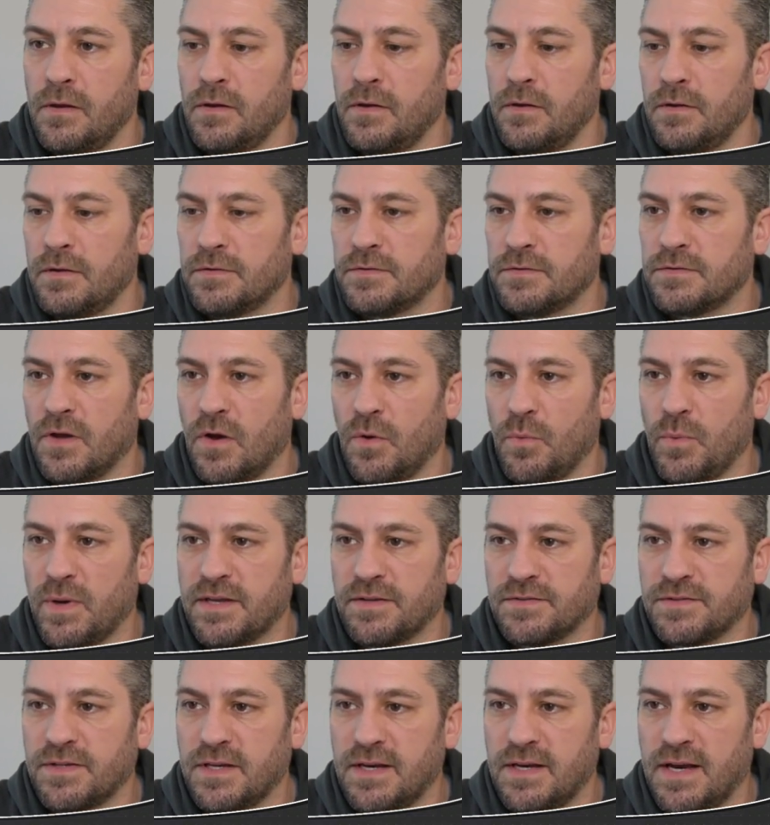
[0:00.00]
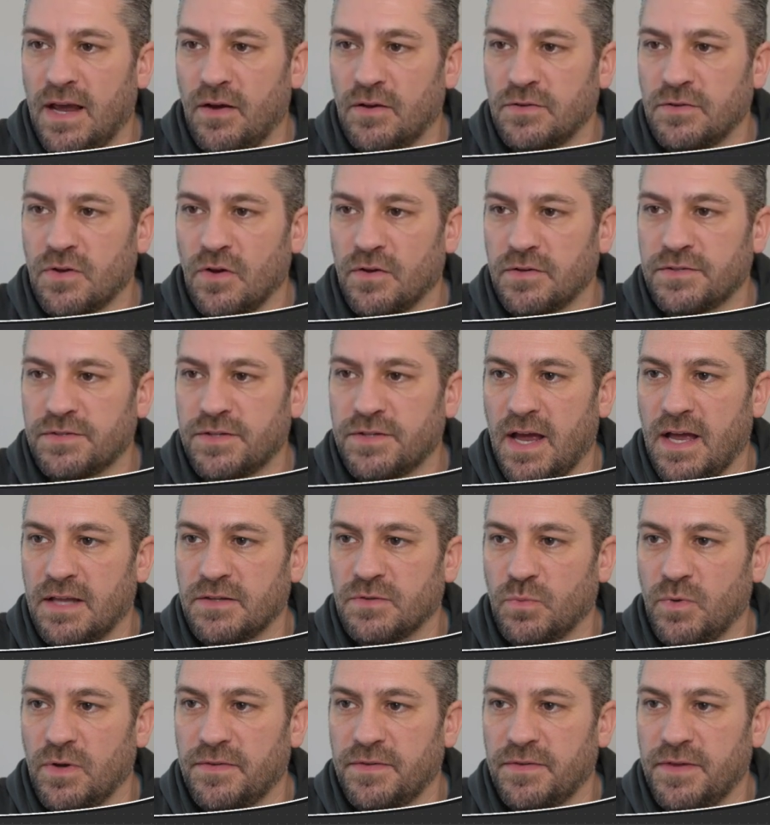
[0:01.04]
So we can see now it's got
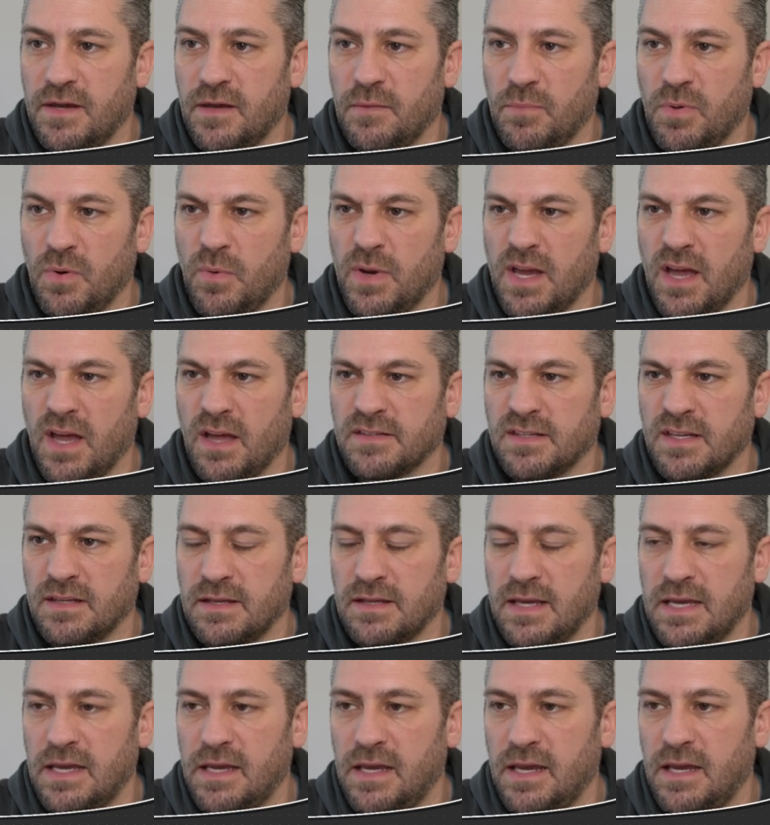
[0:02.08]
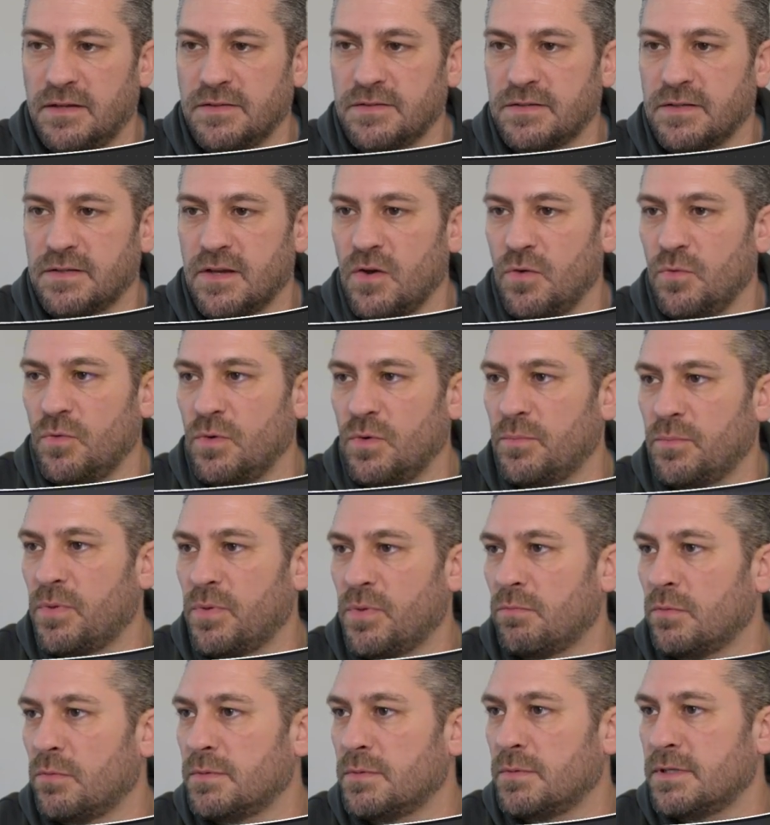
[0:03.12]
starts with here, but we can't see the ES, so we'd
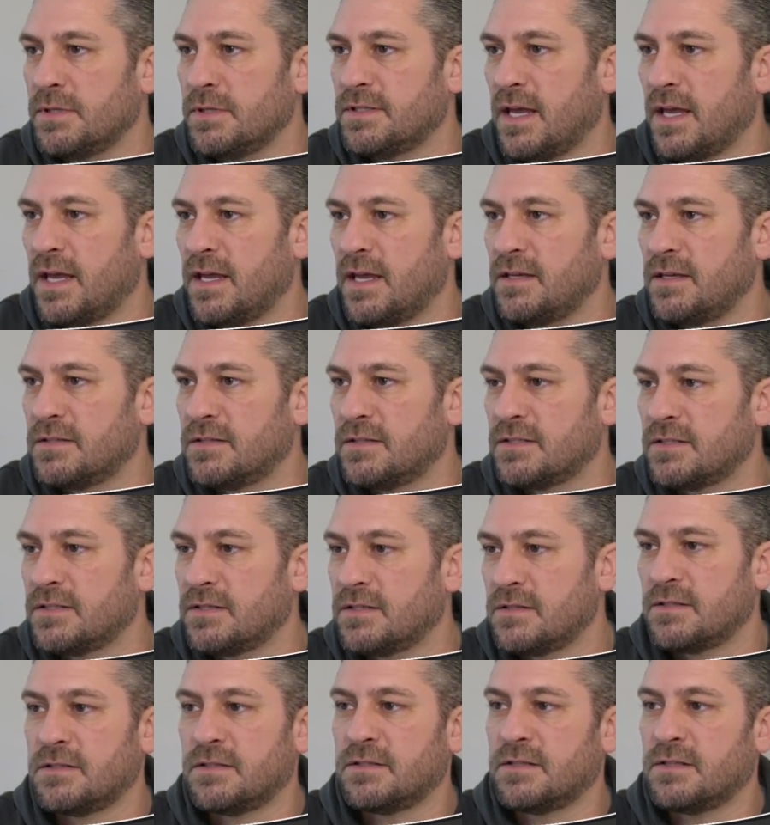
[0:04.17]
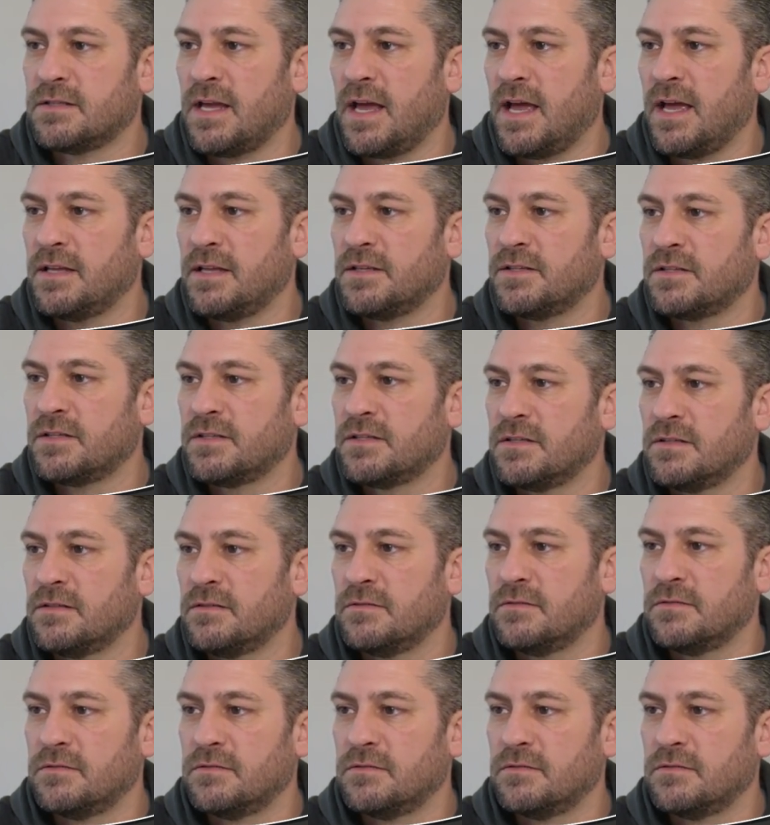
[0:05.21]
probably say starts